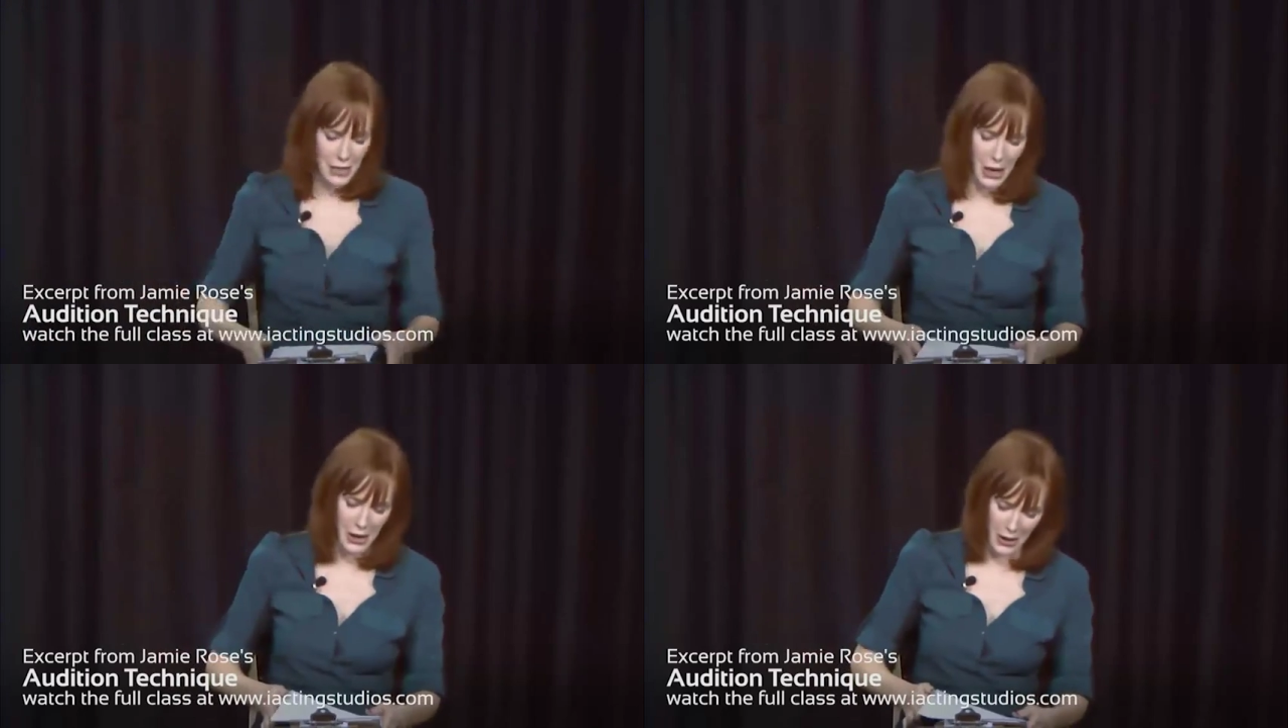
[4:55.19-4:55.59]

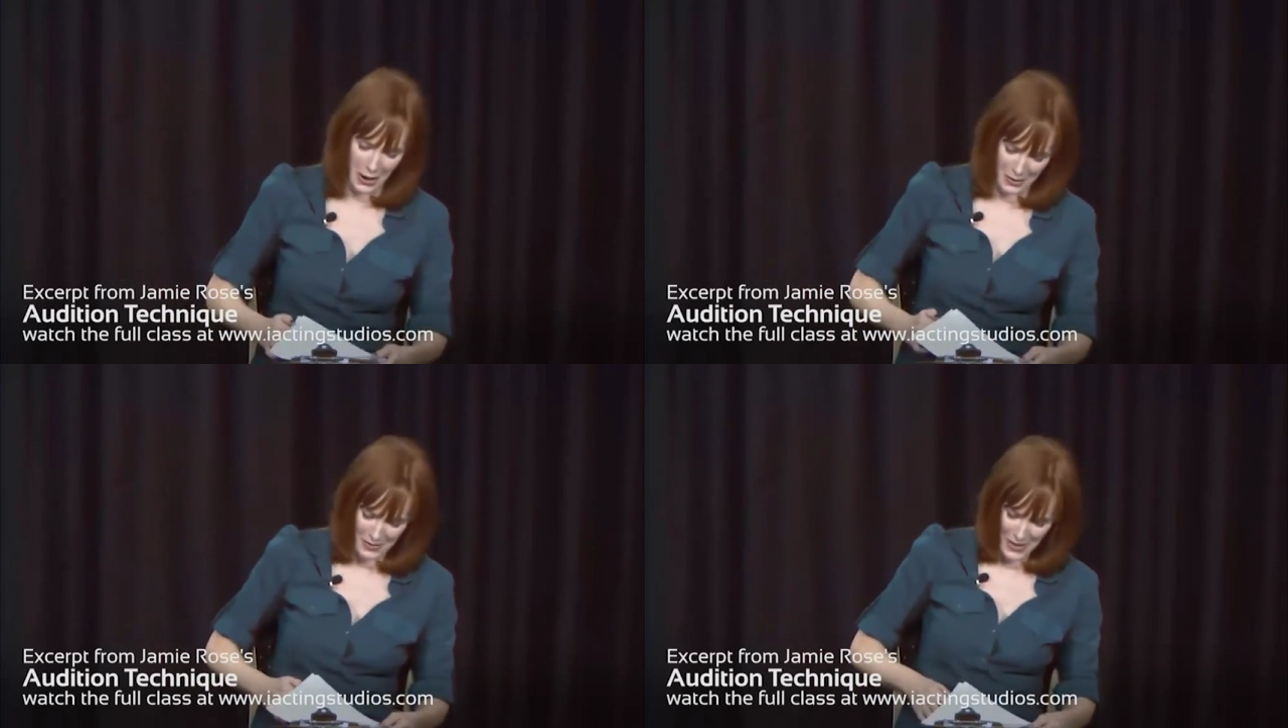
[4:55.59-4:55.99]

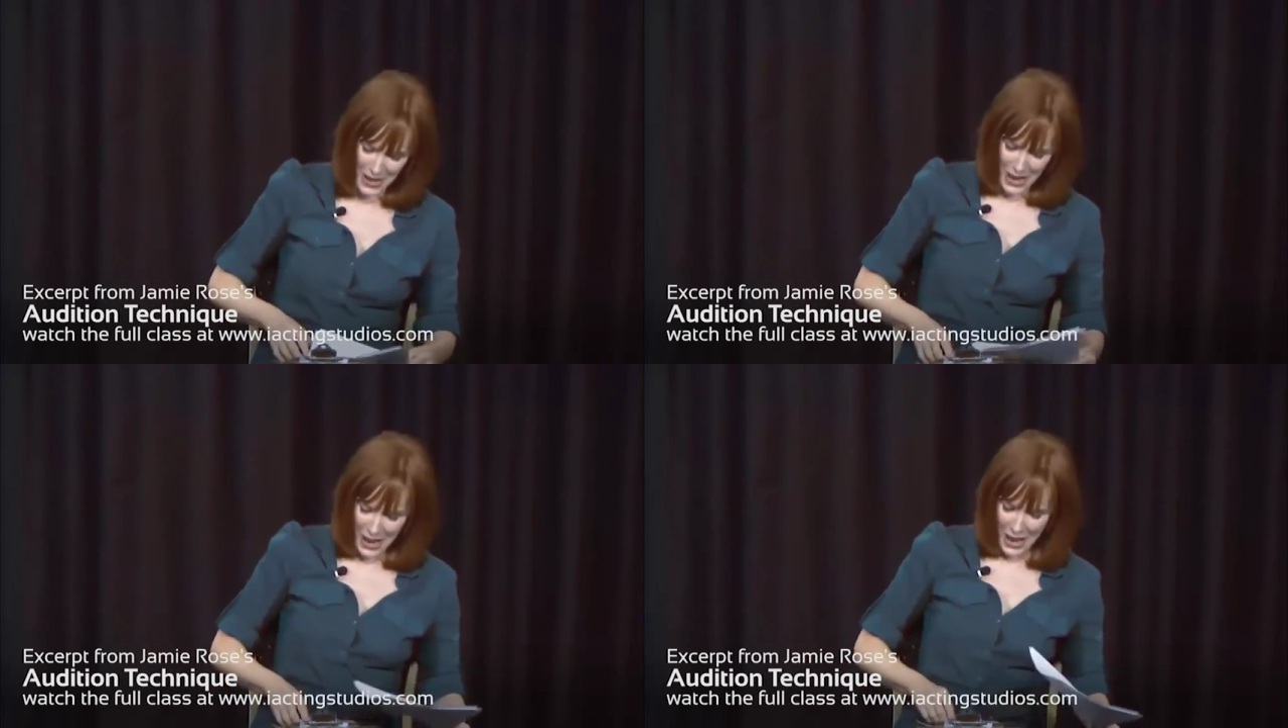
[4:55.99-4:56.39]
So,
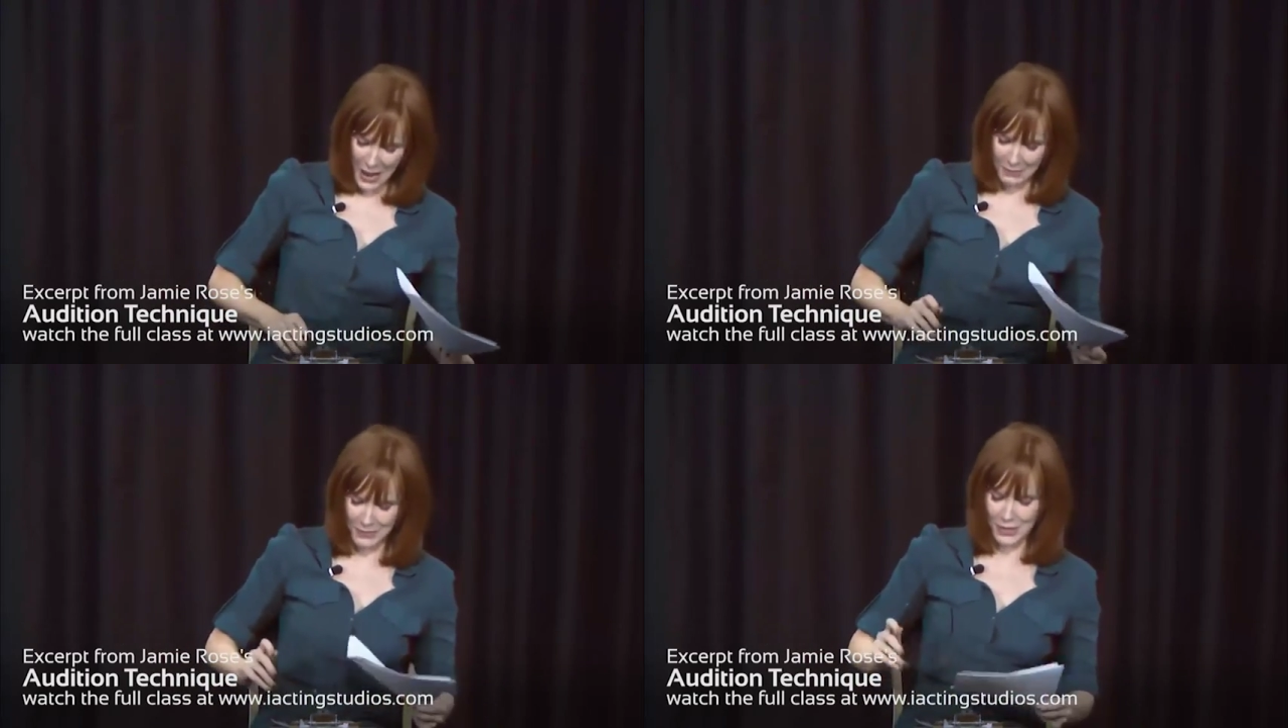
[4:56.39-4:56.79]

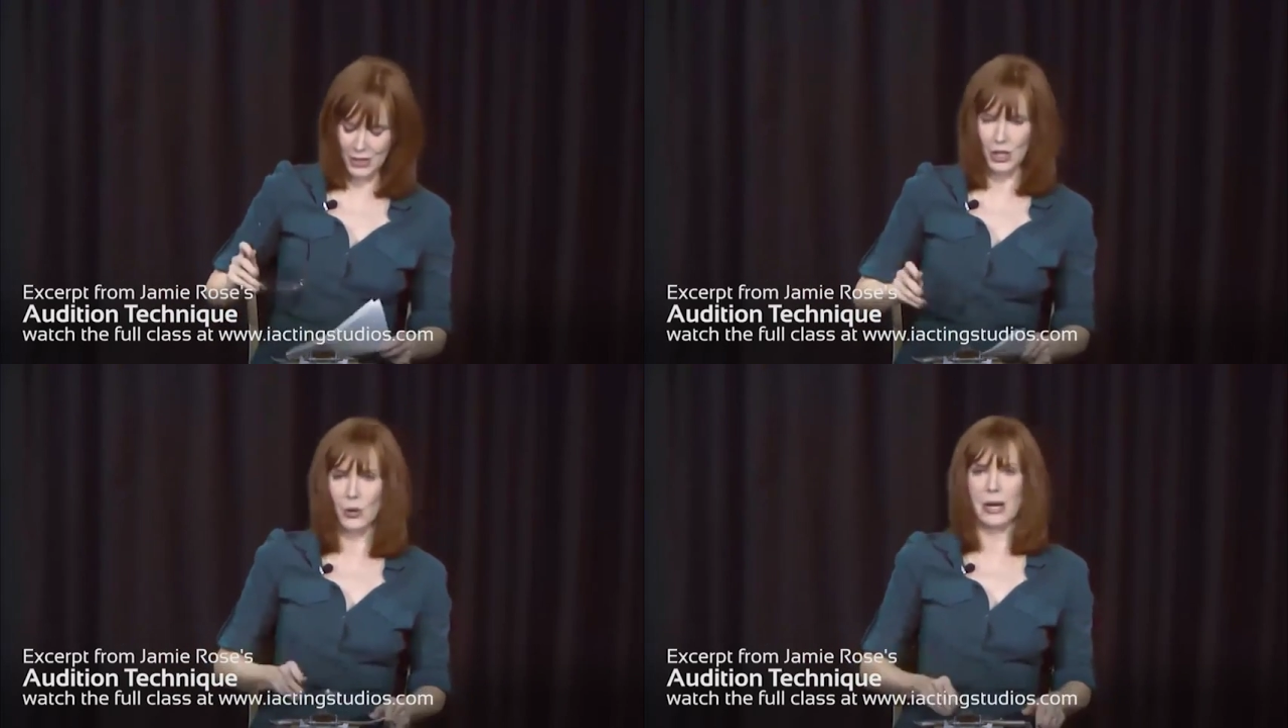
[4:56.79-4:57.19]
um,
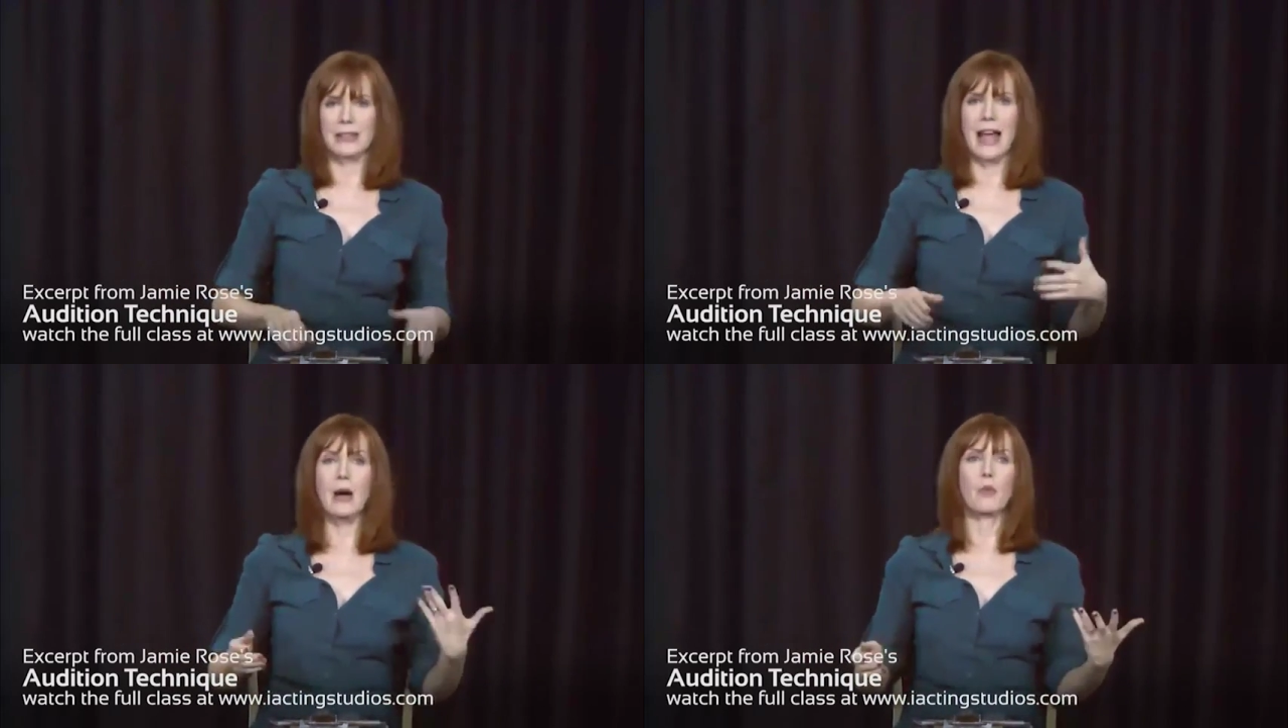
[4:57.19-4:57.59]
so
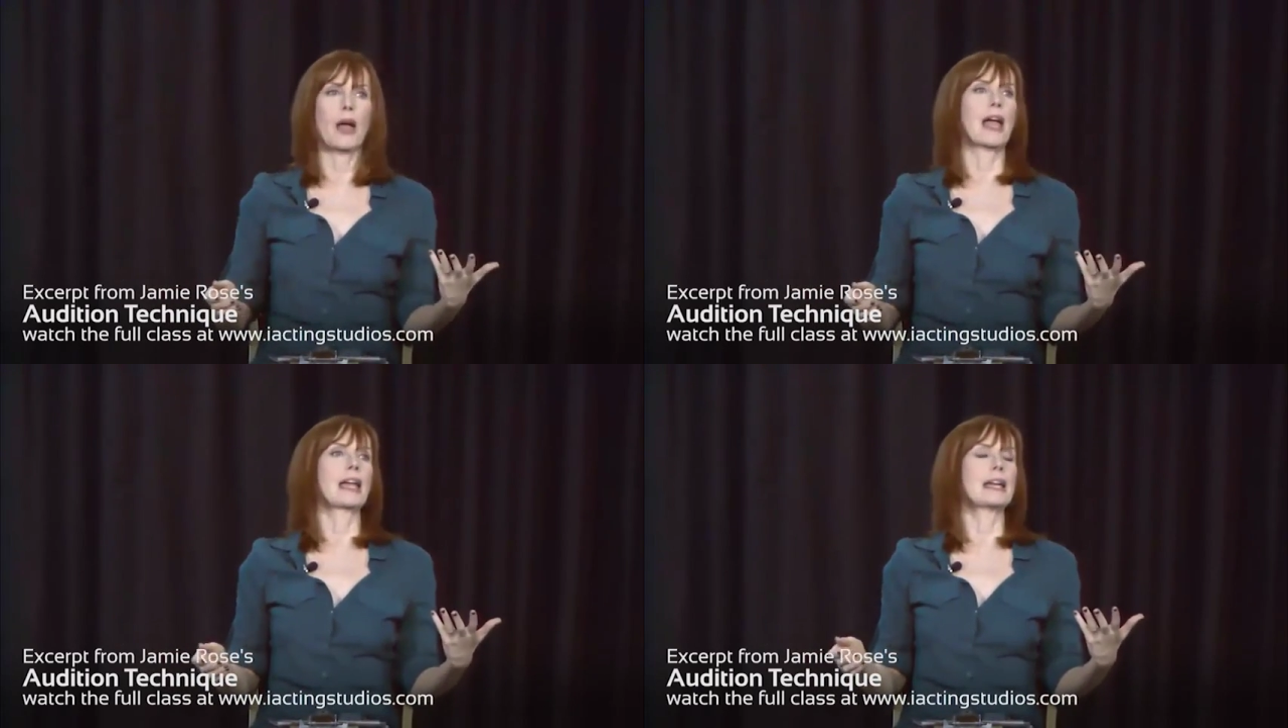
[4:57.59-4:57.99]
in that
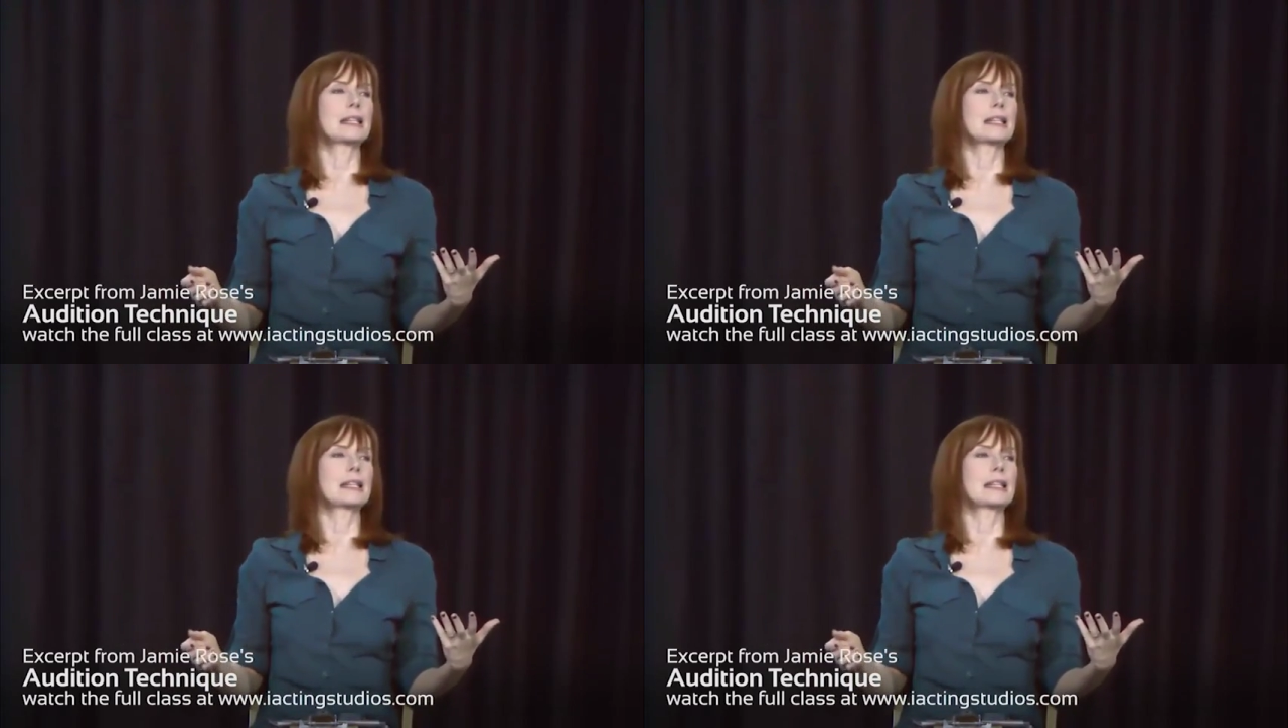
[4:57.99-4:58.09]
way,